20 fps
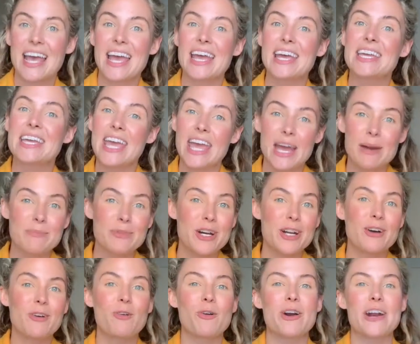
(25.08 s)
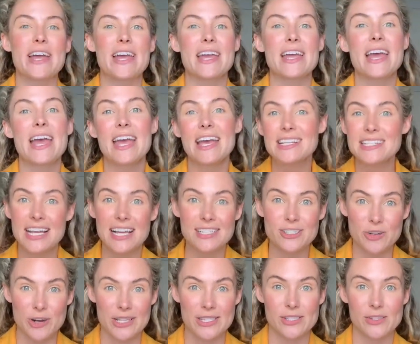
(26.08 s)
A camera or a handheld
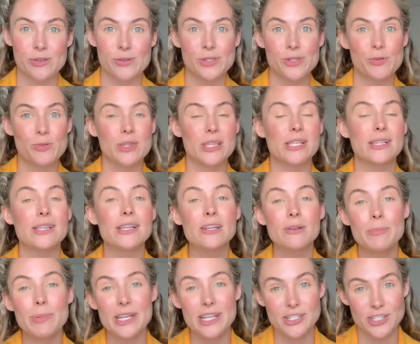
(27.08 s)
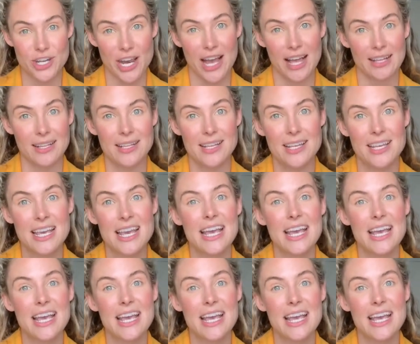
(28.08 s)
transducer with a little bit of gel